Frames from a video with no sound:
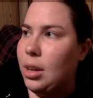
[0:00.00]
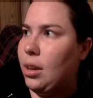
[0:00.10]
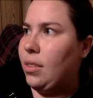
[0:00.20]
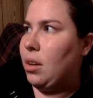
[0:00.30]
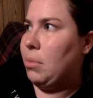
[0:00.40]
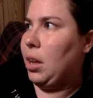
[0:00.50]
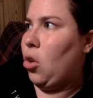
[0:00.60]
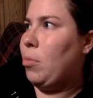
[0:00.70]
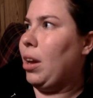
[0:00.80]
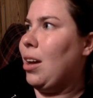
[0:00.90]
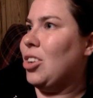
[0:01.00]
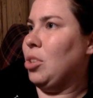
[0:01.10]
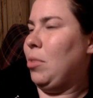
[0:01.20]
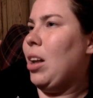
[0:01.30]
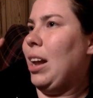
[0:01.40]
So I'm like, oh my gosh,
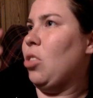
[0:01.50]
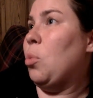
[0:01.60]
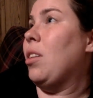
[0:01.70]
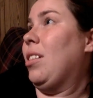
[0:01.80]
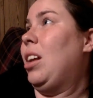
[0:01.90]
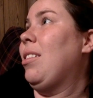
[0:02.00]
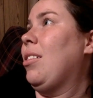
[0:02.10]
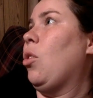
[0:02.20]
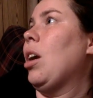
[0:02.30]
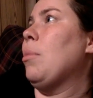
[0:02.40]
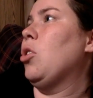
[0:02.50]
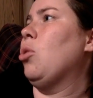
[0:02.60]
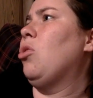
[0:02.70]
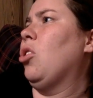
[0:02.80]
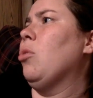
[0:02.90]
I'm not like the ones on Instagram or
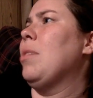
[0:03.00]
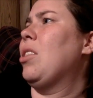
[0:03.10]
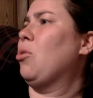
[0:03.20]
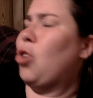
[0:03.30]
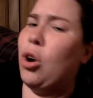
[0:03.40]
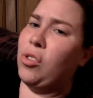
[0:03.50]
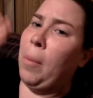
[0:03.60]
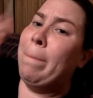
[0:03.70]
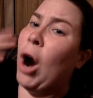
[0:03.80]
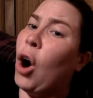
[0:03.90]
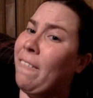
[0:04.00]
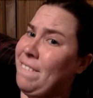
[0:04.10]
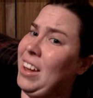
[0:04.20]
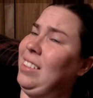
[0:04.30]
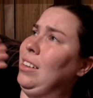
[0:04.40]
YouTube that their dogs are
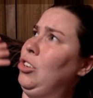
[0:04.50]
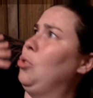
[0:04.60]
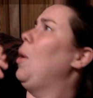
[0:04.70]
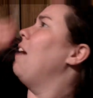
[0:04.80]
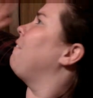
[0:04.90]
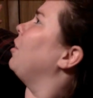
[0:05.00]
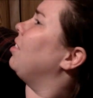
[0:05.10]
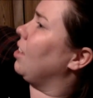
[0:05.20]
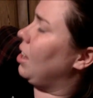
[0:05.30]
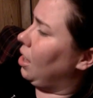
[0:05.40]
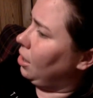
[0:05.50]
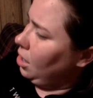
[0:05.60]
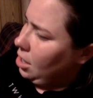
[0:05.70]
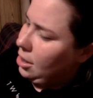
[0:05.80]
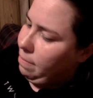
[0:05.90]
perfect and do everything and,
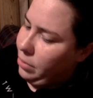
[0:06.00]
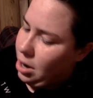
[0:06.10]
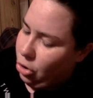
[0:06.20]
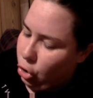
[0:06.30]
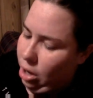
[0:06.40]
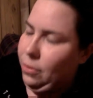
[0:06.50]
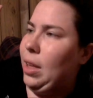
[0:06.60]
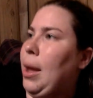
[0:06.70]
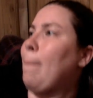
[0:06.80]
you know, train for like a